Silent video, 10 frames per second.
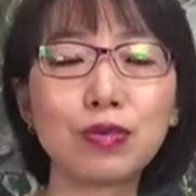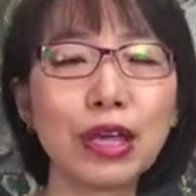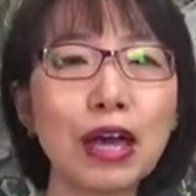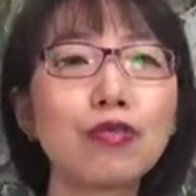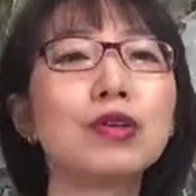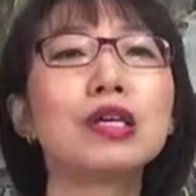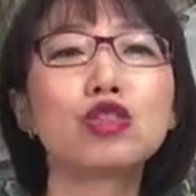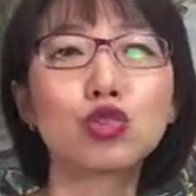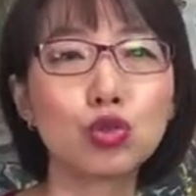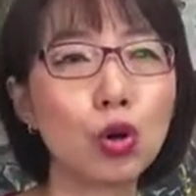we have
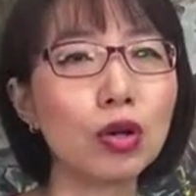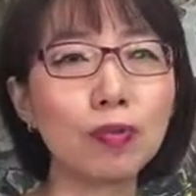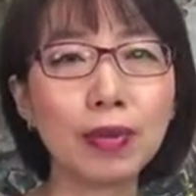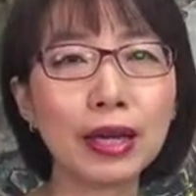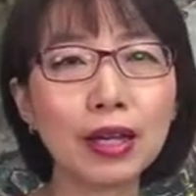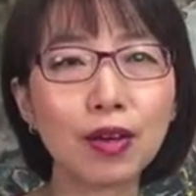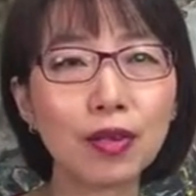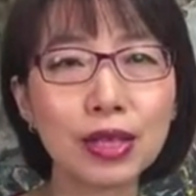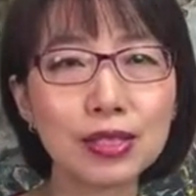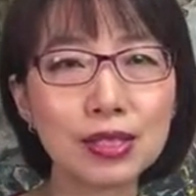stored many
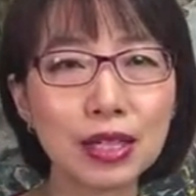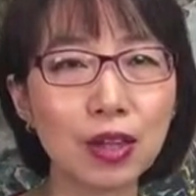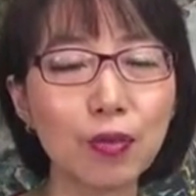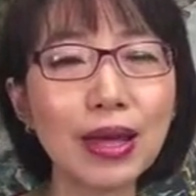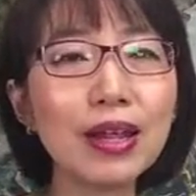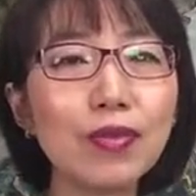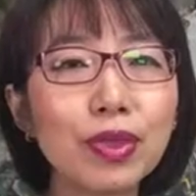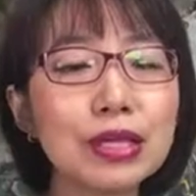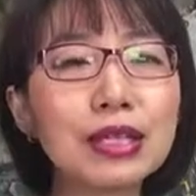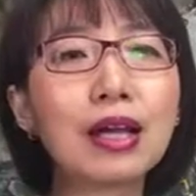of things
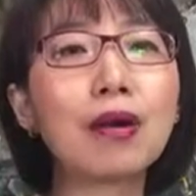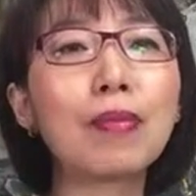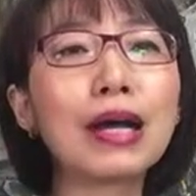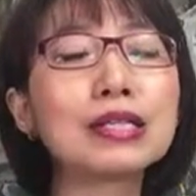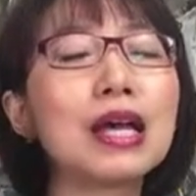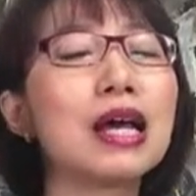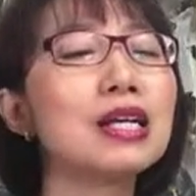in our minds.